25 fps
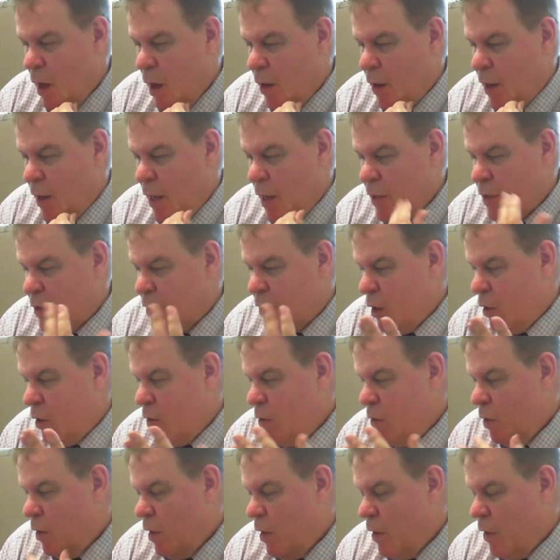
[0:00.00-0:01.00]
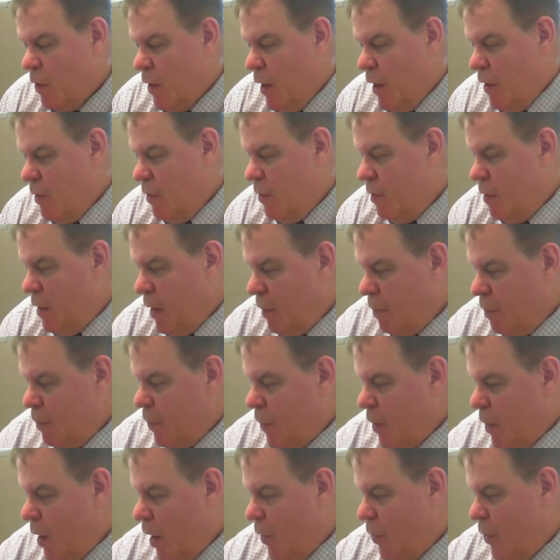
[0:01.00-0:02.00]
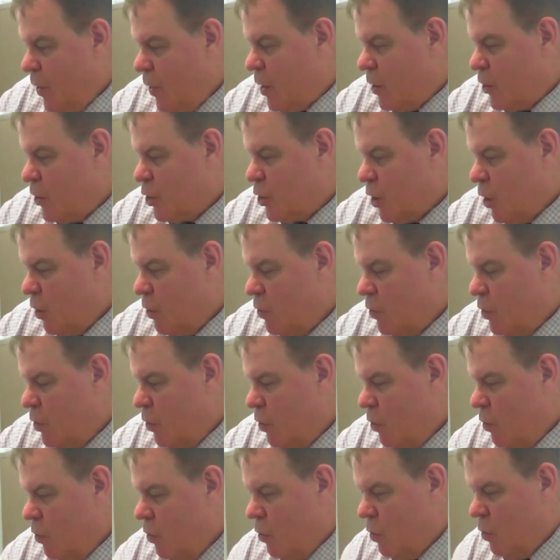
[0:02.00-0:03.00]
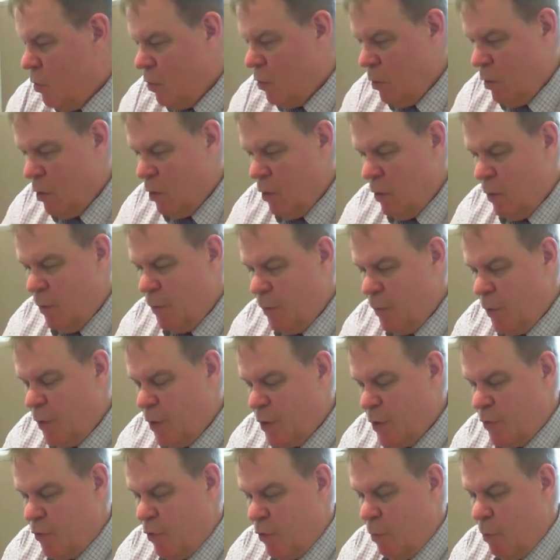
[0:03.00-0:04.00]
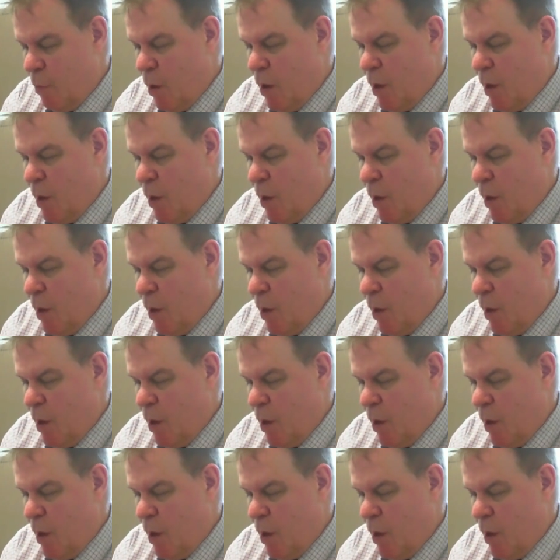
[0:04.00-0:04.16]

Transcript: Okay, so and um, I think I showed you just from